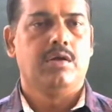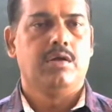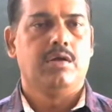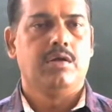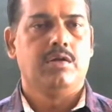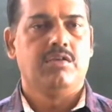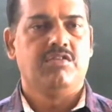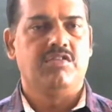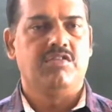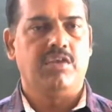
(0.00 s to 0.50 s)

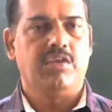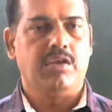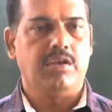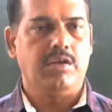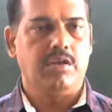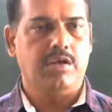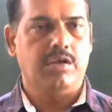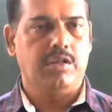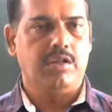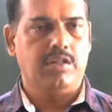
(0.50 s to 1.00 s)
See, in
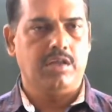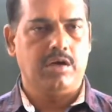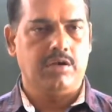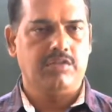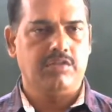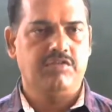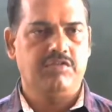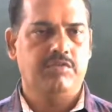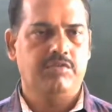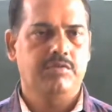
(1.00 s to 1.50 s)

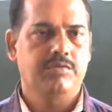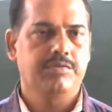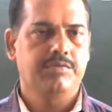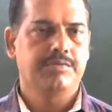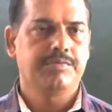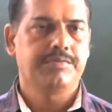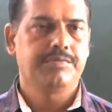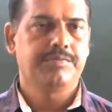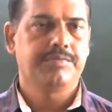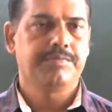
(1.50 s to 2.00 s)
ethers,
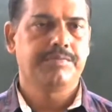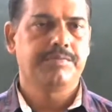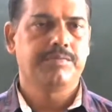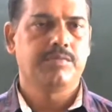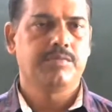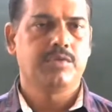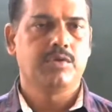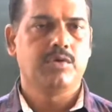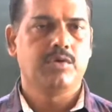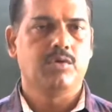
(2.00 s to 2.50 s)

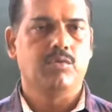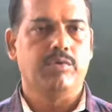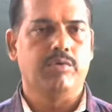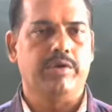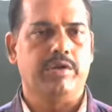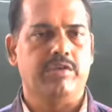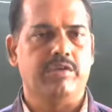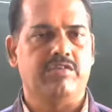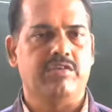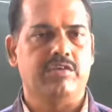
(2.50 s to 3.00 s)
we
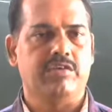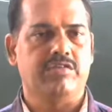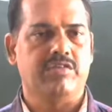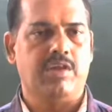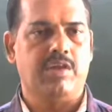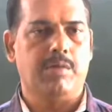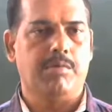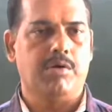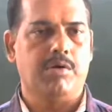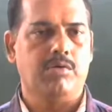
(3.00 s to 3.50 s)
discussed
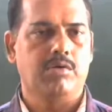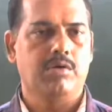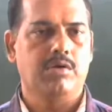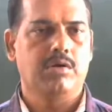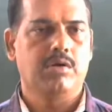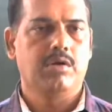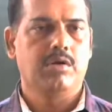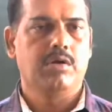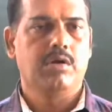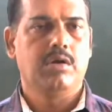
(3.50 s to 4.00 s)

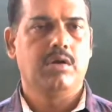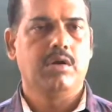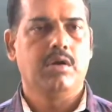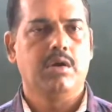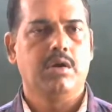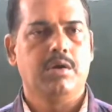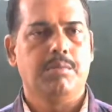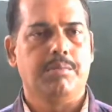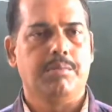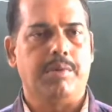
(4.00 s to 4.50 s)
about
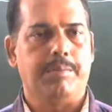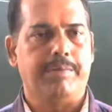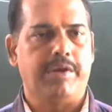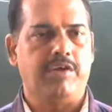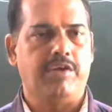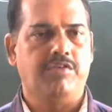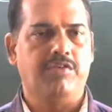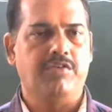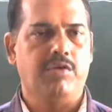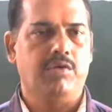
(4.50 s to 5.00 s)

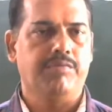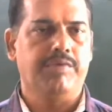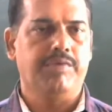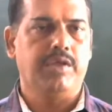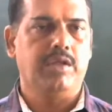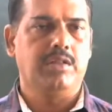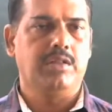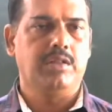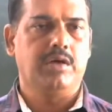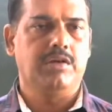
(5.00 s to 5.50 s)
preparation of
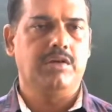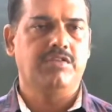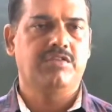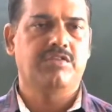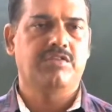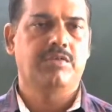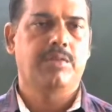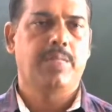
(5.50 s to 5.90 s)
ethers,